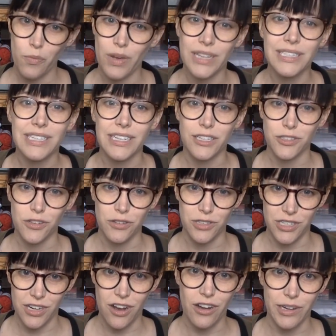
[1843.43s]
It's an
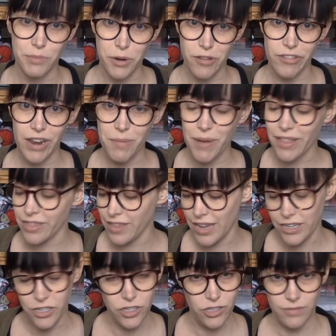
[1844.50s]
excuse to call it birthday month
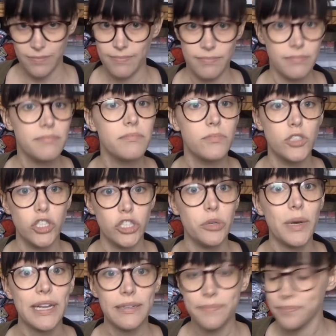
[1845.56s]
and just do it.